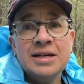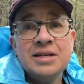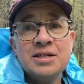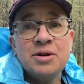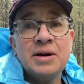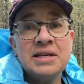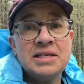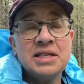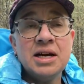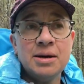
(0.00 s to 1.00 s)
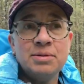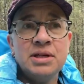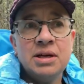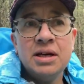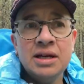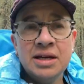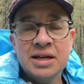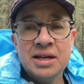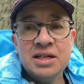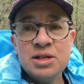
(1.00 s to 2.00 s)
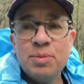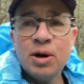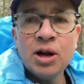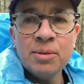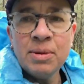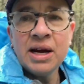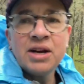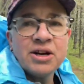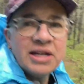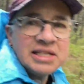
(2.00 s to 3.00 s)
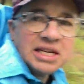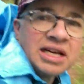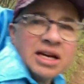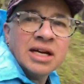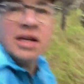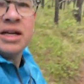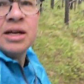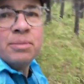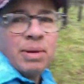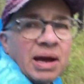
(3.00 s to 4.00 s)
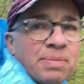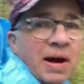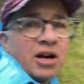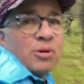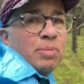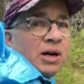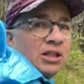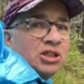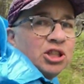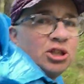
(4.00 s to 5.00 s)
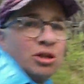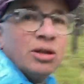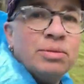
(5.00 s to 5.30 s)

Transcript: So I stopped to put on my crazy backpacker poncho.